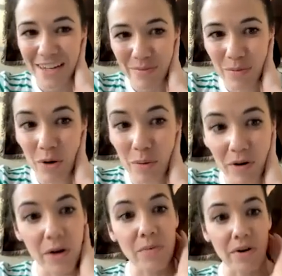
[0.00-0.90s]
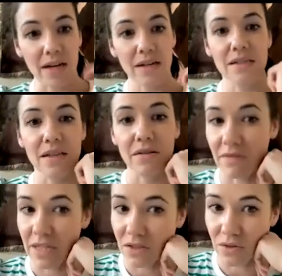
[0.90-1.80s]
more appropriate, that
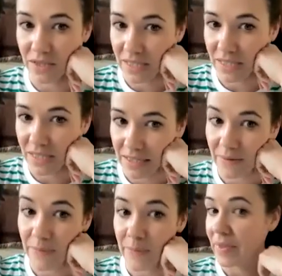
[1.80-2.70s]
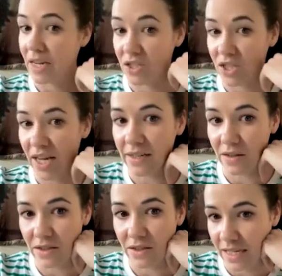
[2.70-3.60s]
resources that are
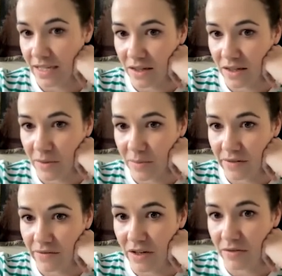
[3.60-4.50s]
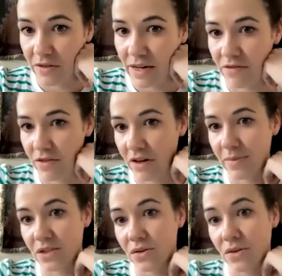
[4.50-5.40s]
channeled into global
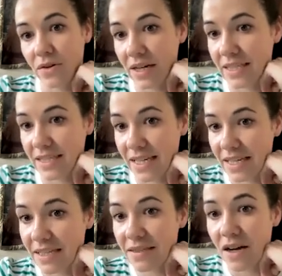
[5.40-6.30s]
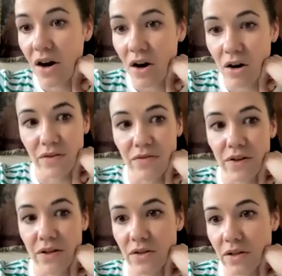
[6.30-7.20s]
environmental crises often
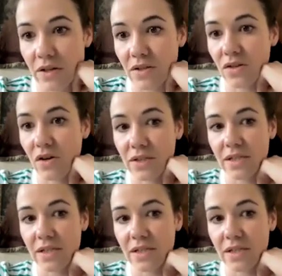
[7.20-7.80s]
focus on